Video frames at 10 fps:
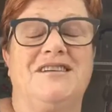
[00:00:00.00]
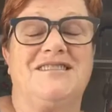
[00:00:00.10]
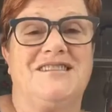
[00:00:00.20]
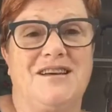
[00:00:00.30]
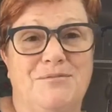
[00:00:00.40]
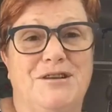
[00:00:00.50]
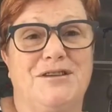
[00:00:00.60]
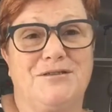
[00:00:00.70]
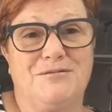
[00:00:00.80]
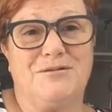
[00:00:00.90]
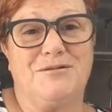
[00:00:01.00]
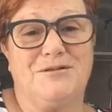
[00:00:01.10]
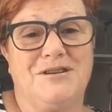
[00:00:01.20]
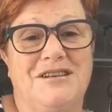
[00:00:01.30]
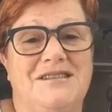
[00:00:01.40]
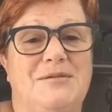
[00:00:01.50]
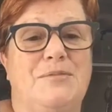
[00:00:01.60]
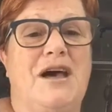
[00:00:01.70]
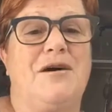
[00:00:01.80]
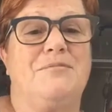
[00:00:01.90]
Now Stamping in the Raw
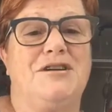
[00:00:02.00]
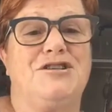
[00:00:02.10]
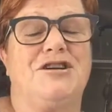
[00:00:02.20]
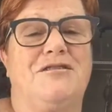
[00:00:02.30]
is about me